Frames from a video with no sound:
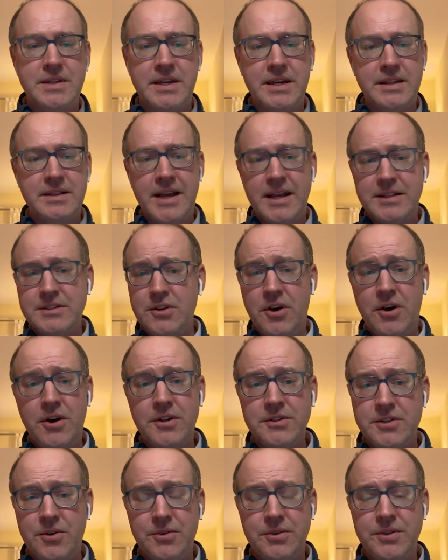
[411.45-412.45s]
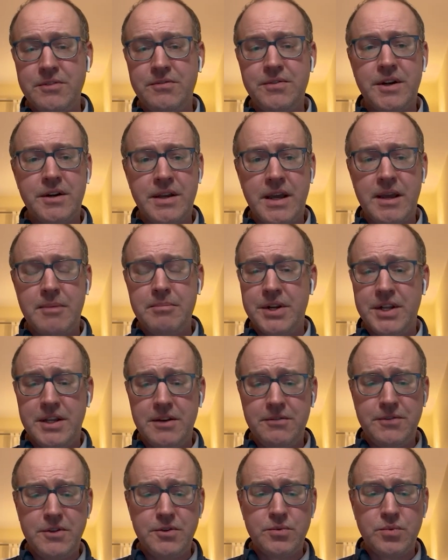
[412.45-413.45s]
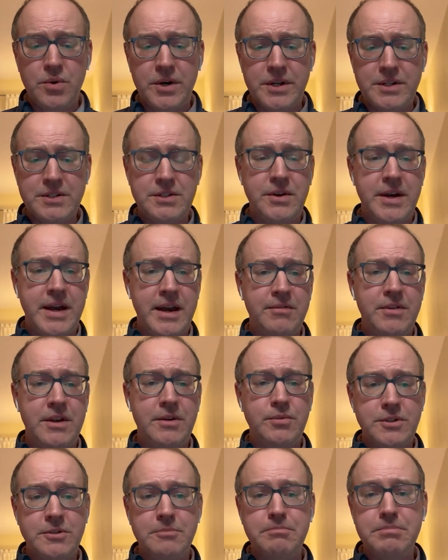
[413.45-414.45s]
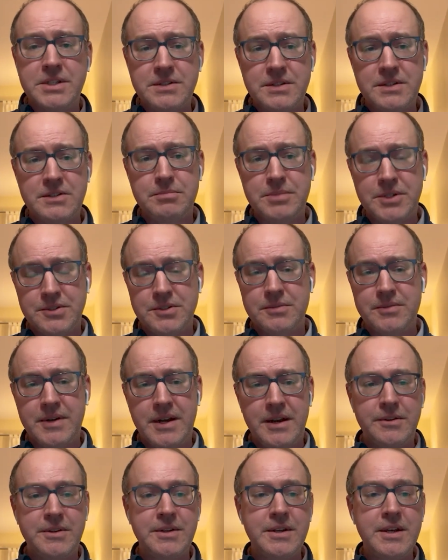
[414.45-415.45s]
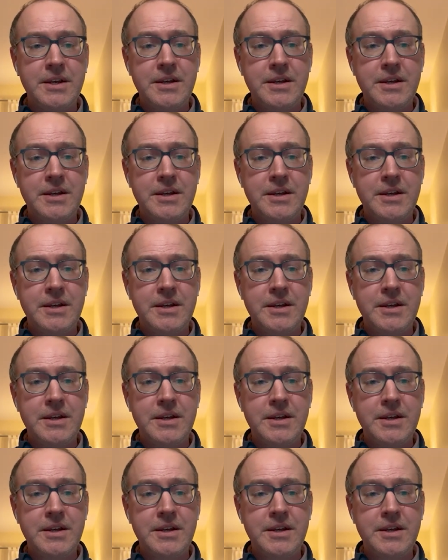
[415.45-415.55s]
Like, that's all totally fair game. But if you want to have a real business built around